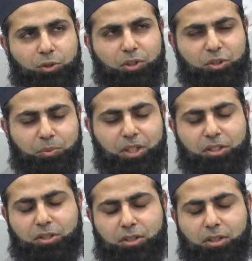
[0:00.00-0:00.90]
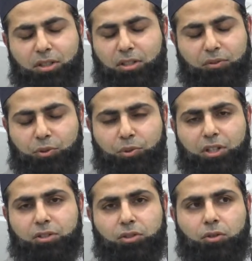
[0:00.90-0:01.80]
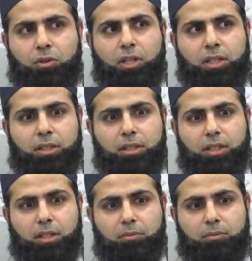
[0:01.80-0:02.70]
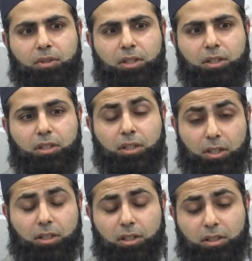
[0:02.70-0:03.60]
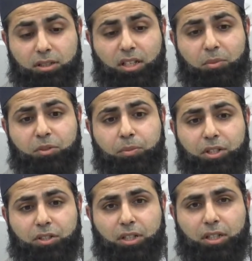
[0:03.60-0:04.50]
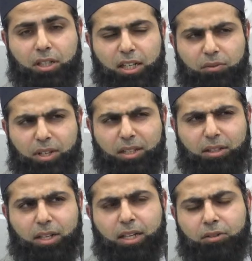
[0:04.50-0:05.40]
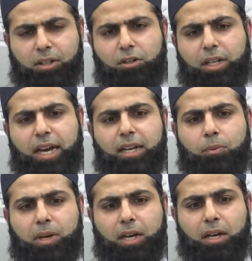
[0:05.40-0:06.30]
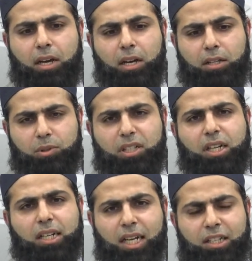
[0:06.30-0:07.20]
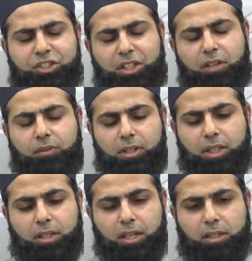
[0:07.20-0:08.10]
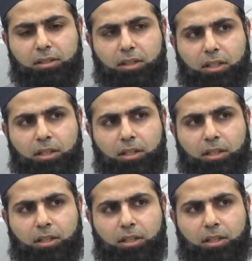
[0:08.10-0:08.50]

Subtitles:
to a speech a few years ago, and an Islamic speech, and it kind of hit the nail on the head, where there was an analogy given in that